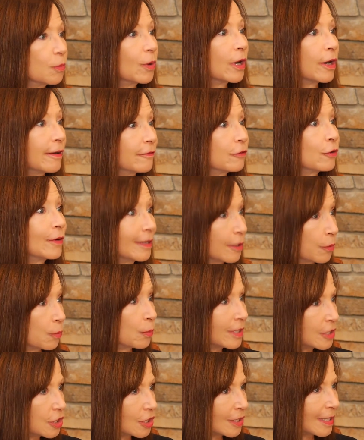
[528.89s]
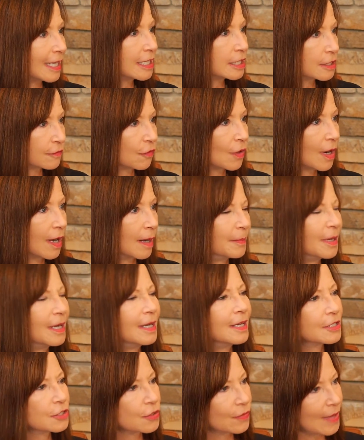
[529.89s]
wherever it originates from.
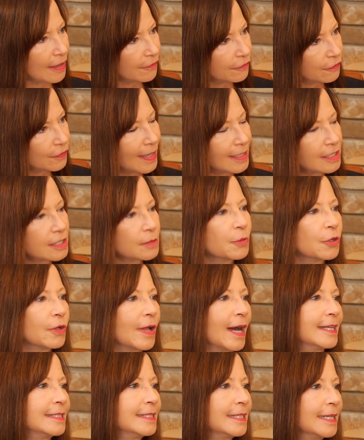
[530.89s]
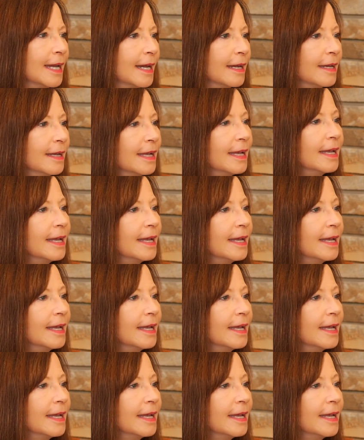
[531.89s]
So that flexible idea.